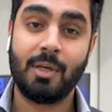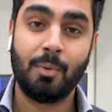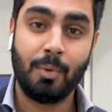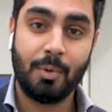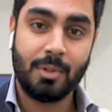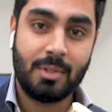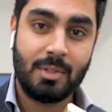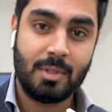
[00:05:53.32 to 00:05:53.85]
the
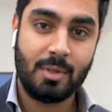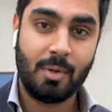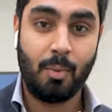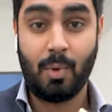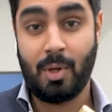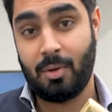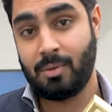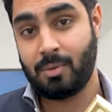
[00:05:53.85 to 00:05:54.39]
awards.
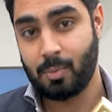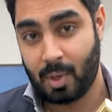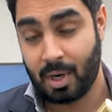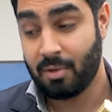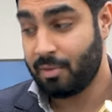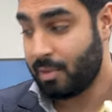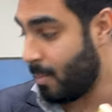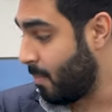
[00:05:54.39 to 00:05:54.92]
Well,
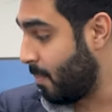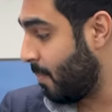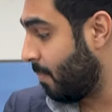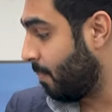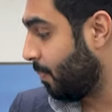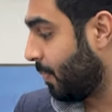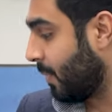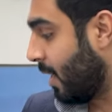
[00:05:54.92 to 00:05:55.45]
one of them.
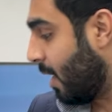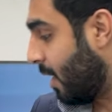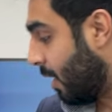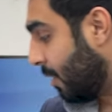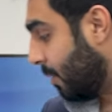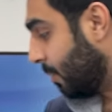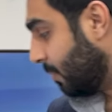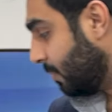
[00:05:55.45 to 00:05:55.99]

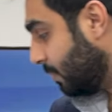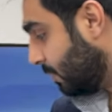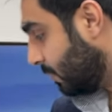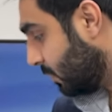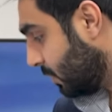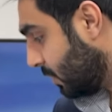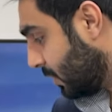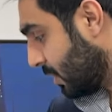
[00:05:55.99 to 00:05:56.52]
Um,
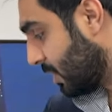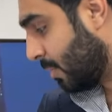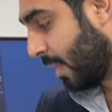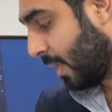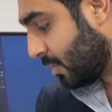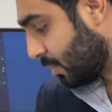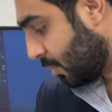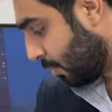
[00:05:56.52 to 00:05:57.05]
just
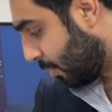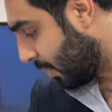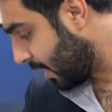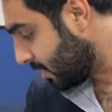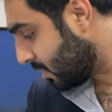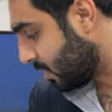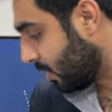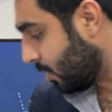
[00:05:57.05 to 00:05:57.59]
about to
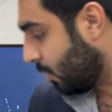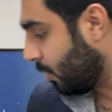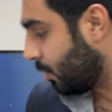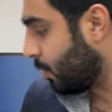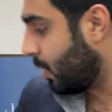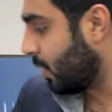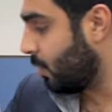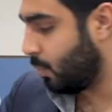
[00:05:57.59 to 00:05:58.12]
replace the old
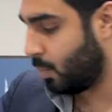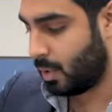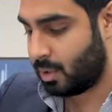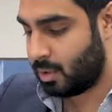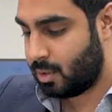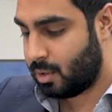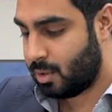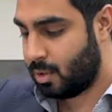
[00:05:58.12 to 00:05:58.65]
one
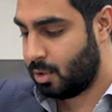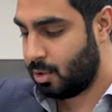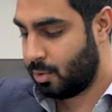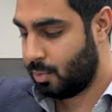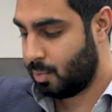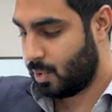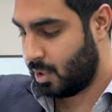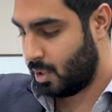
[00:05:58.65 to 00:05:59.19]
with the
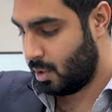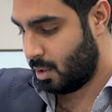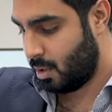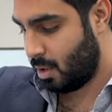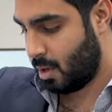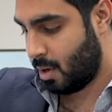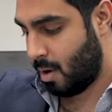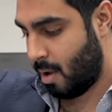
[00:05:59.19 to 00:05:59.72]
new one.
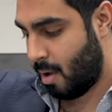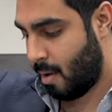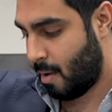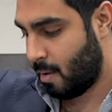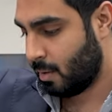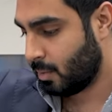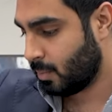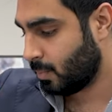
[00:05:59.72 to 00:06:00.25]

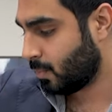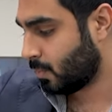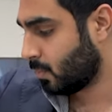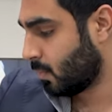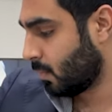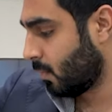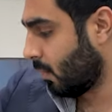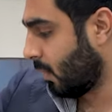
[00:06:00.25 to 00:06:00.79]

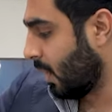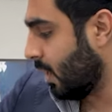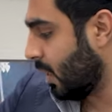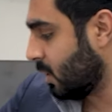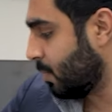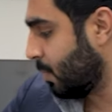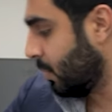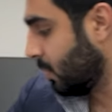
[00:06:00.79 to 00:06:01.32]
Are we gonna
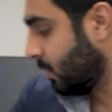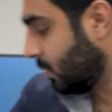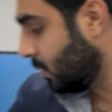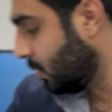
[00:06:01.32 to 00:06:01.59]
let the old